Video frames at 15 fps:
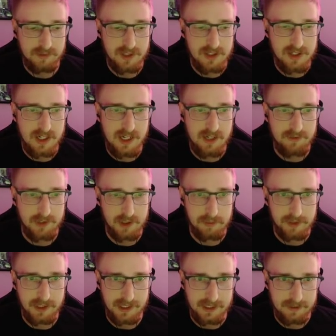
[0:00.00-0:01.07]
Doesn't have armor
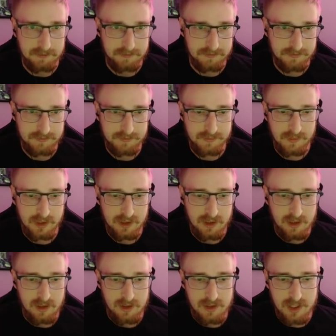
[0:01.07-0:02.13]
yet.
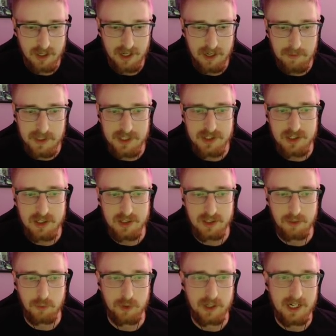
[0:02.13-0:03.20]
So I went to the
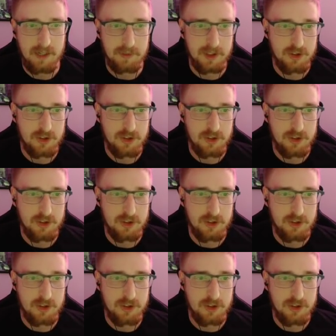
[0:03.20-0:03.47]
Warhammer